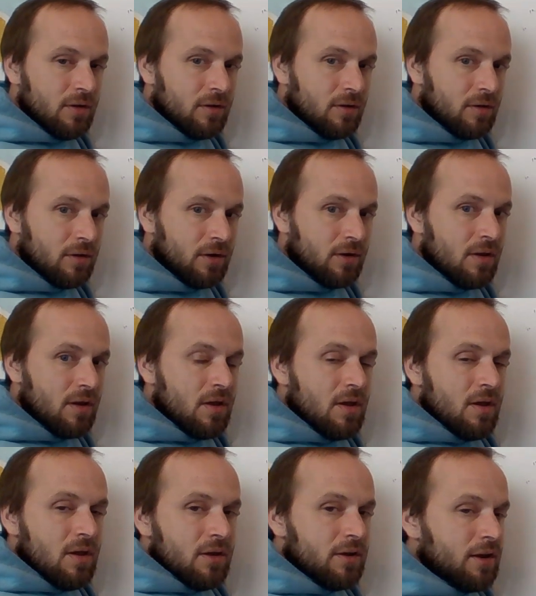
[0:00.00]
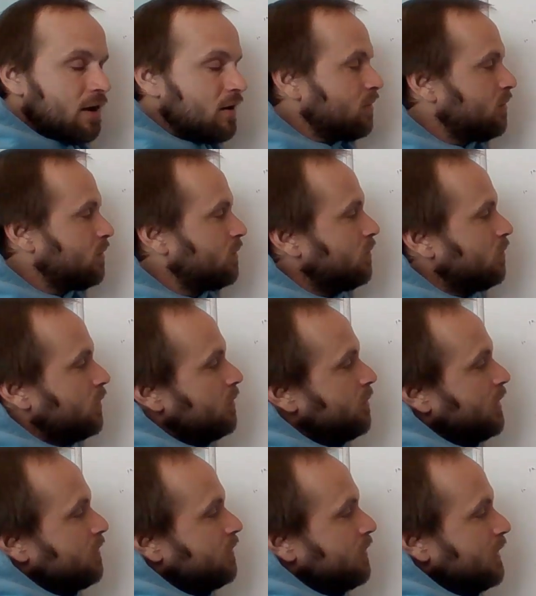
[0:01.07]
All right. Now, what
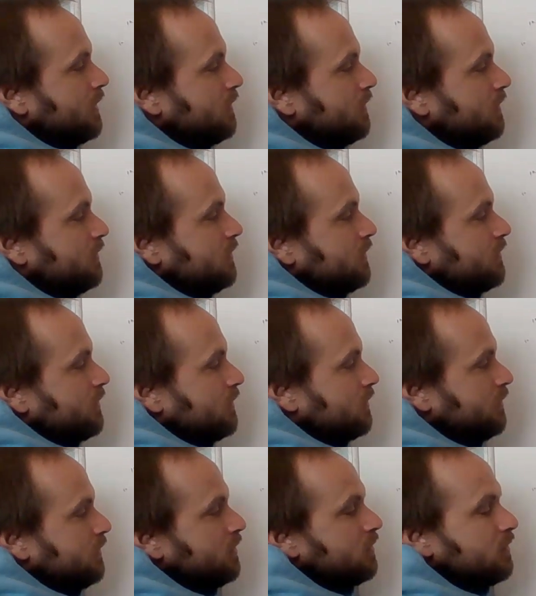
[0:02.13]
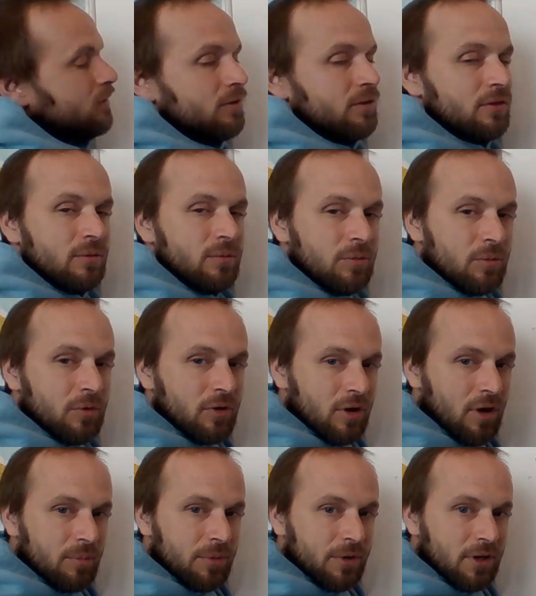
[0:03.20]
about finding this distance here? It's a little bit more
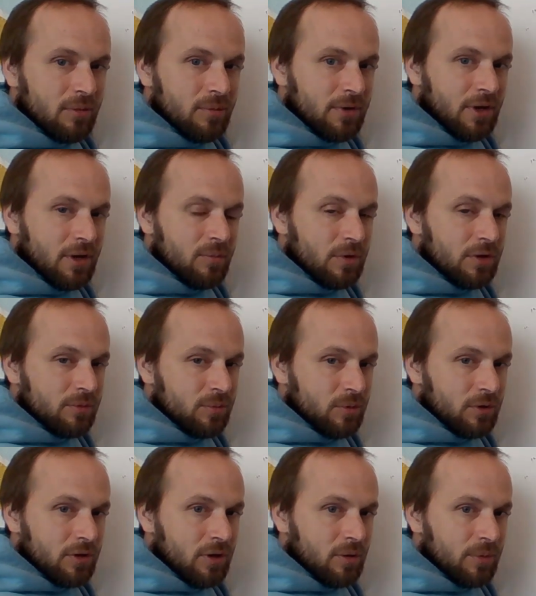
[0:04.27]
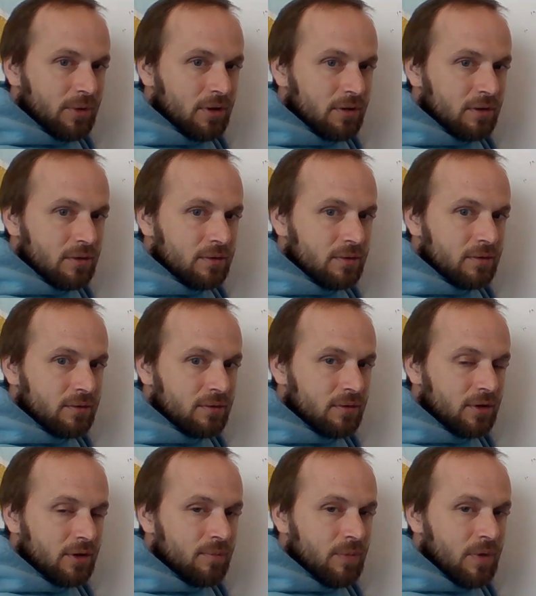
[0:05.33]
complicated, but not much more complicated.
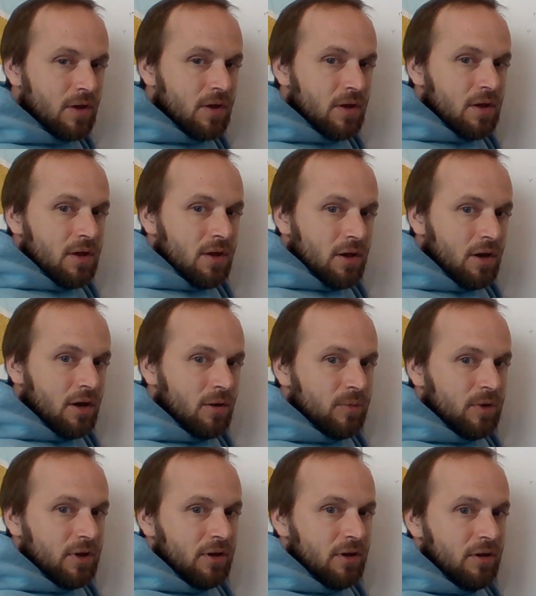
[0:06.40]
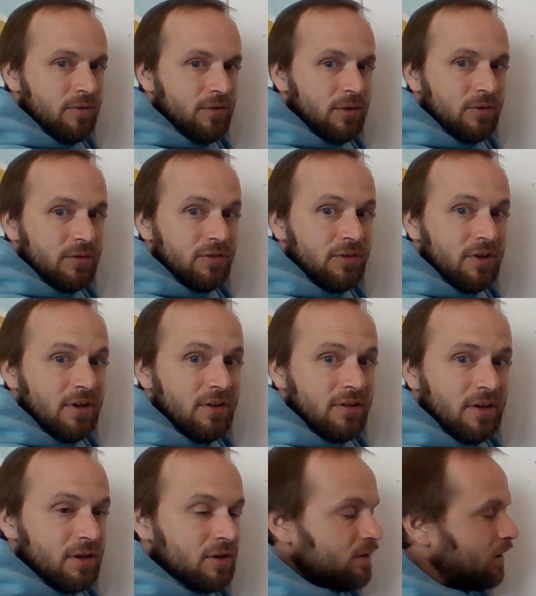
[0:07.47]
All right. If you see
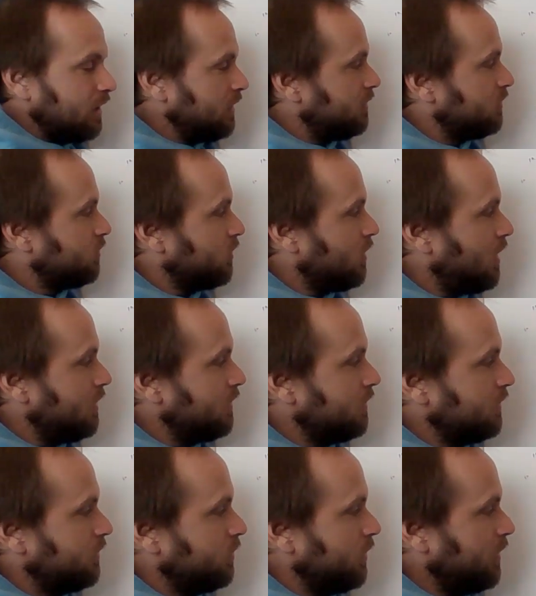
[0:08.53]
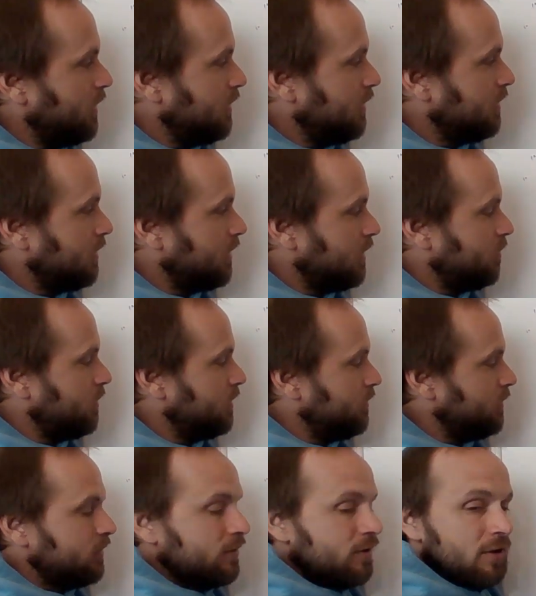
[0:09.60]
that, I didn't draw it this way, okay, but if
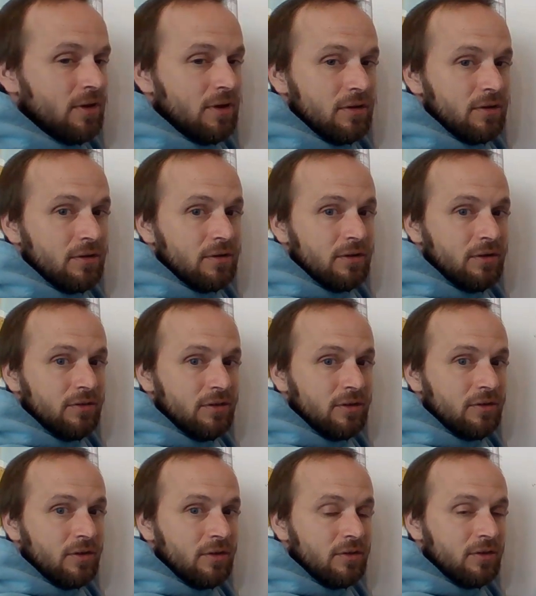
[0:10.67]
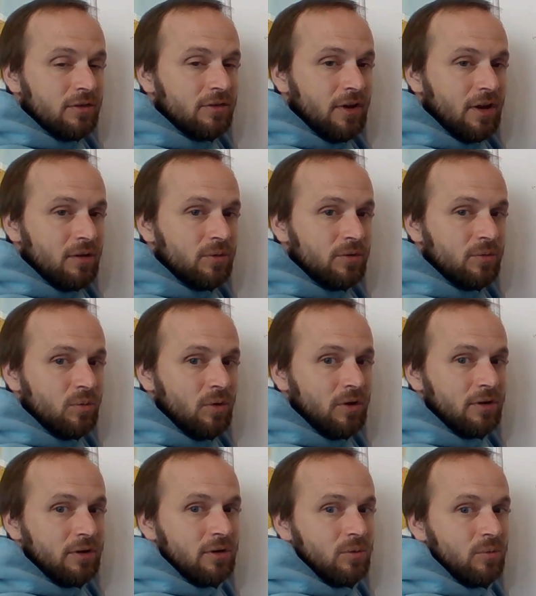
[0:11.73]
you see that the distance, this side was
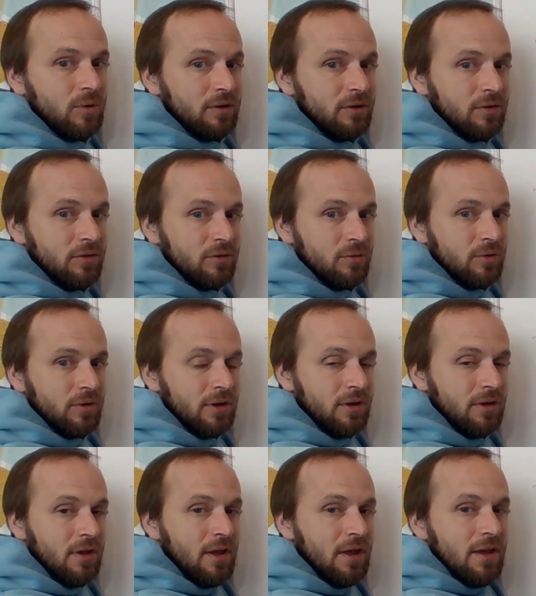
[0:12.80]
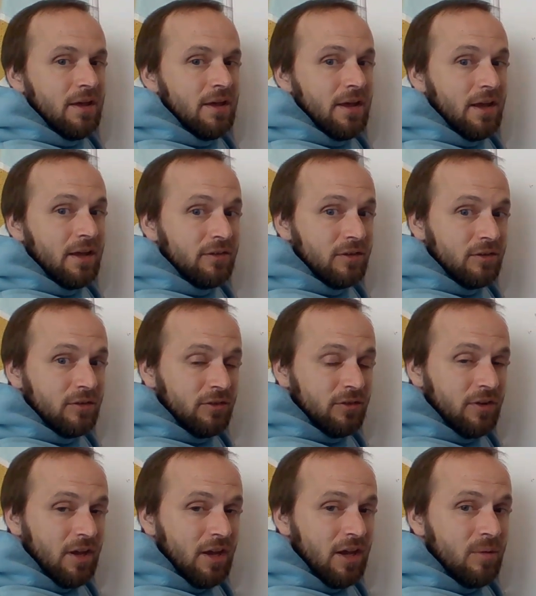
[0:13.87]
1 and it went to 3, it's a
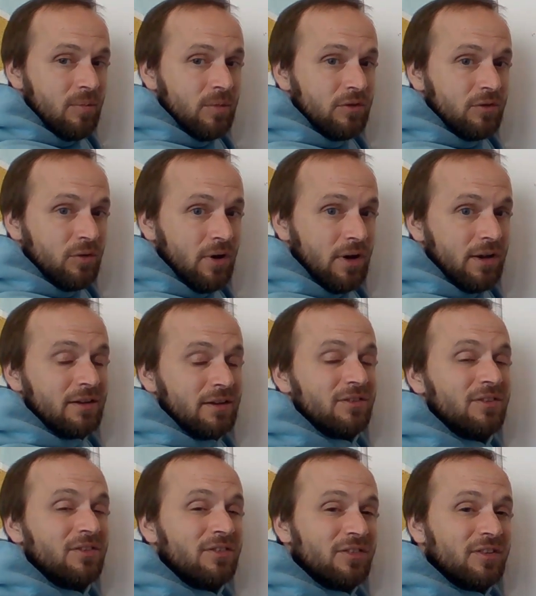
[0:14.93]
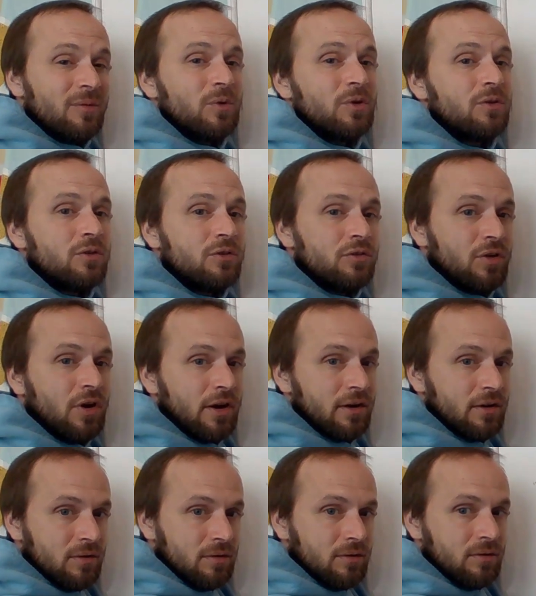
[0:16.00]
same triangle, it's a similar
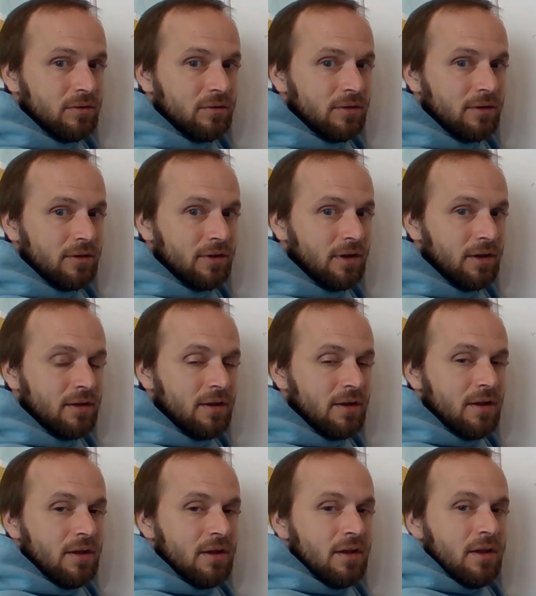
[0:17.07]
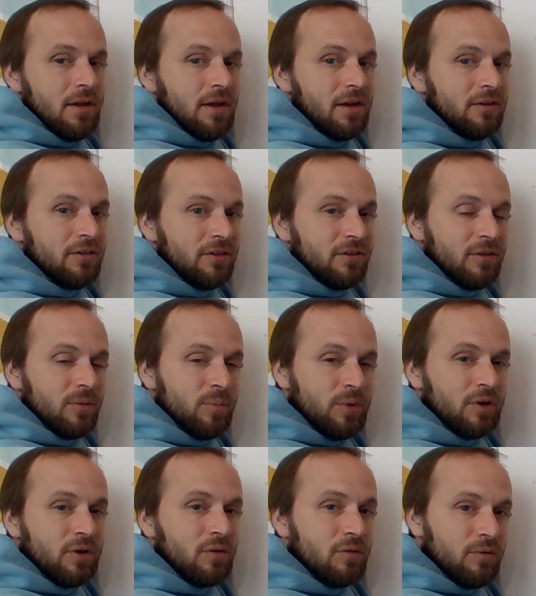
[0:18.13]
triangle, okay? It's just a
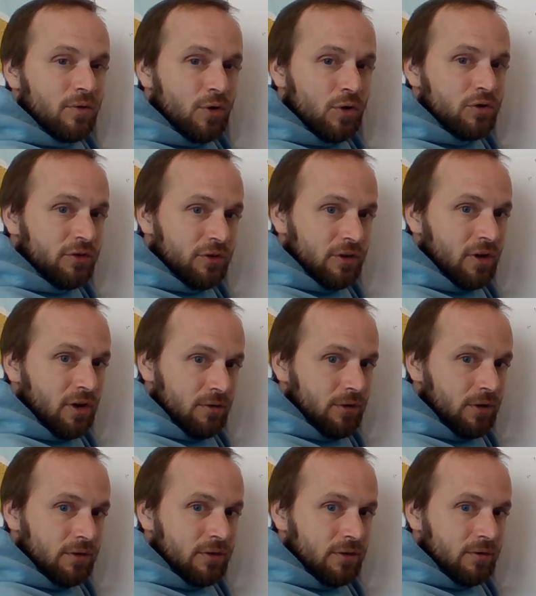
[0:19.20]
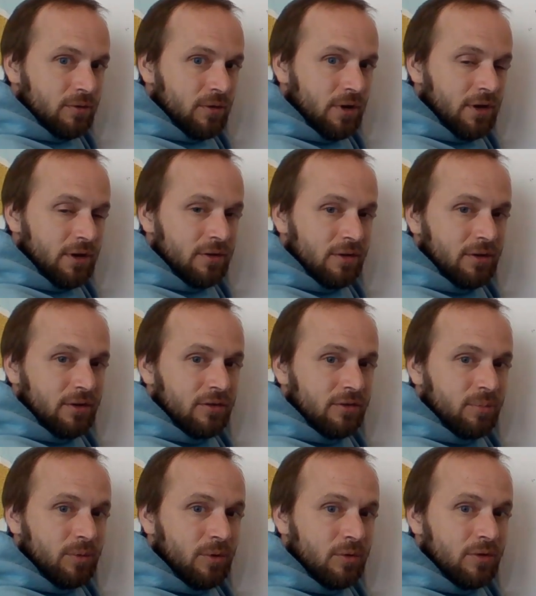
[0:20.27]
bigger version of it, right? It
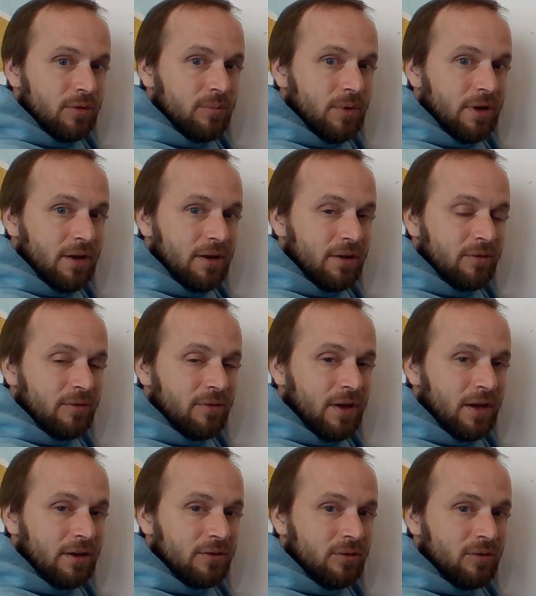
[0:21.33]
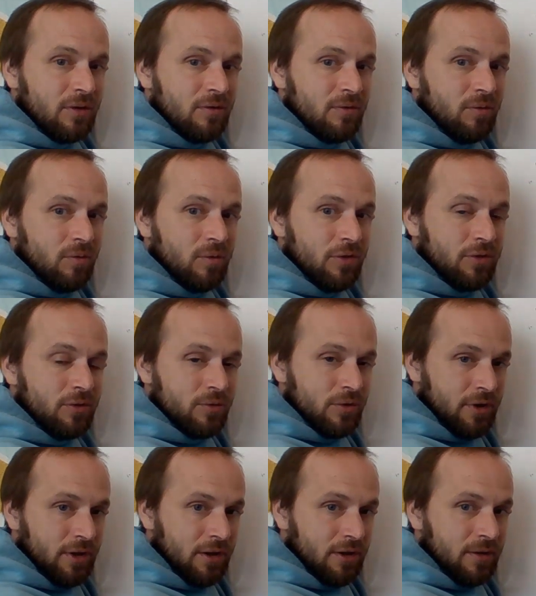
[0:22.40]
exploded by a factor of
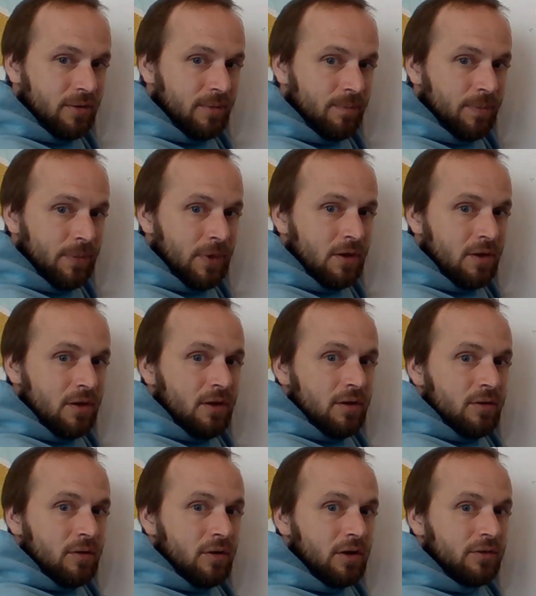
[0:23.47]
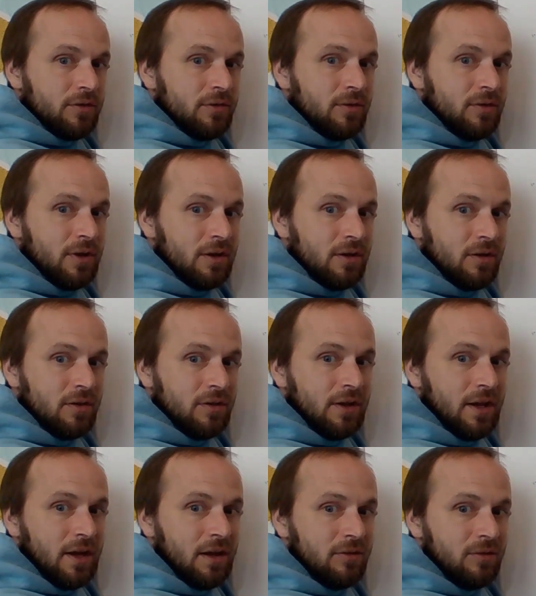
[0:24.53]
3. All right, so then
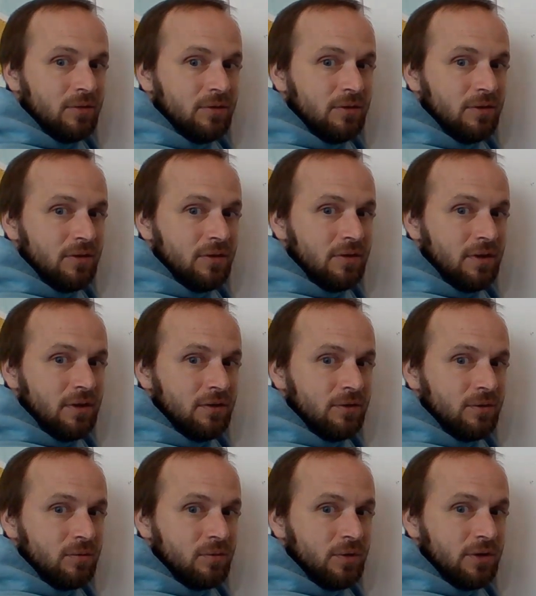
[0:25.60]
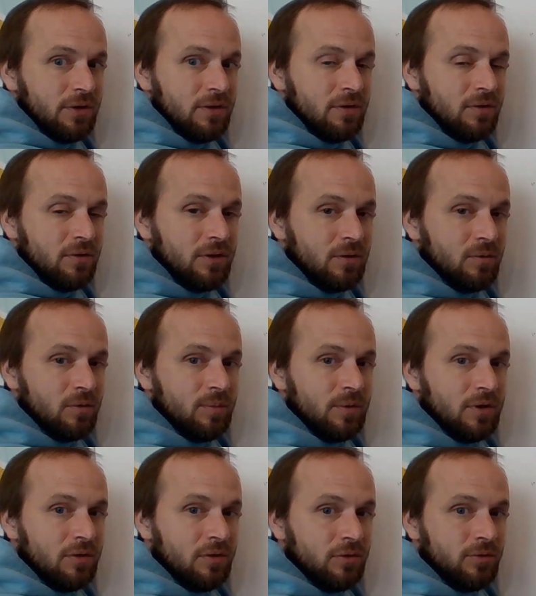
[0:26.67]
the answer to this over here then would
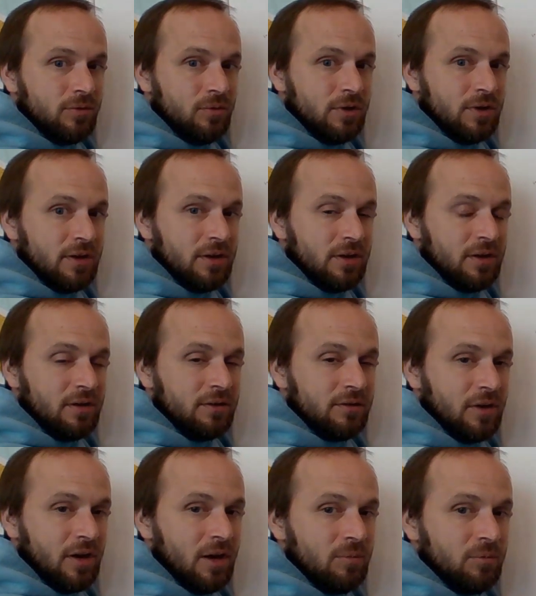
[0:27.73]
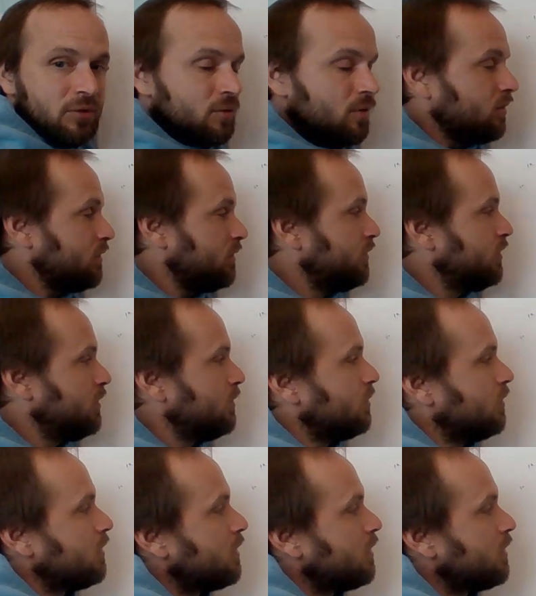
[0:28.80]
be 3 times square root of 2.